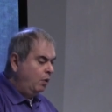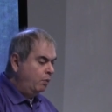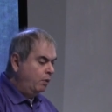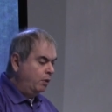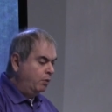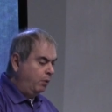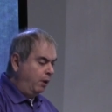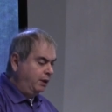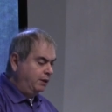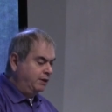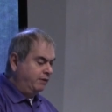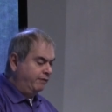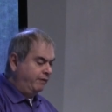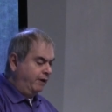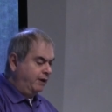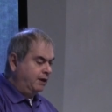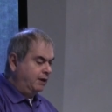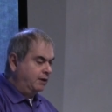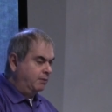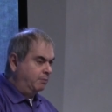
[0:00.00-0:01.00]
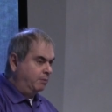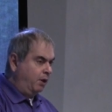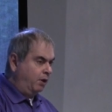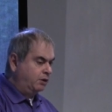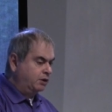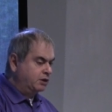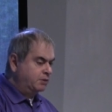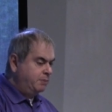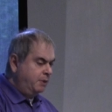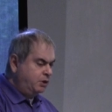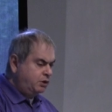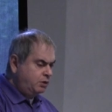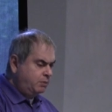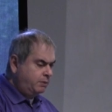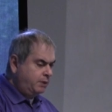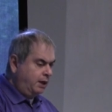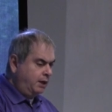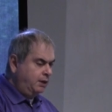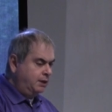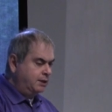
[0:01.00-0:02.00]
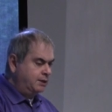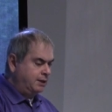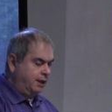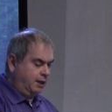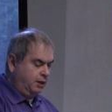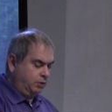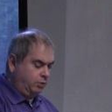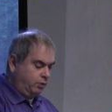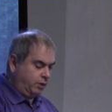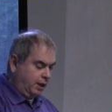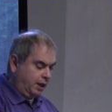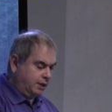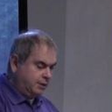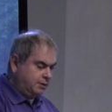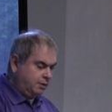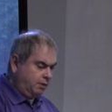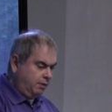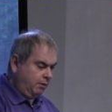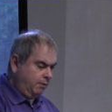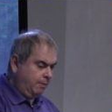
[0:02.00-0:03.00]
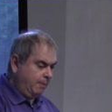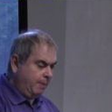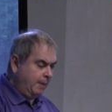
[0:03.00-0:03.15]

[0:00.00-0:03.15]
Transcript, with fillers: When white defended and blocked his bishop, then he decided to castle.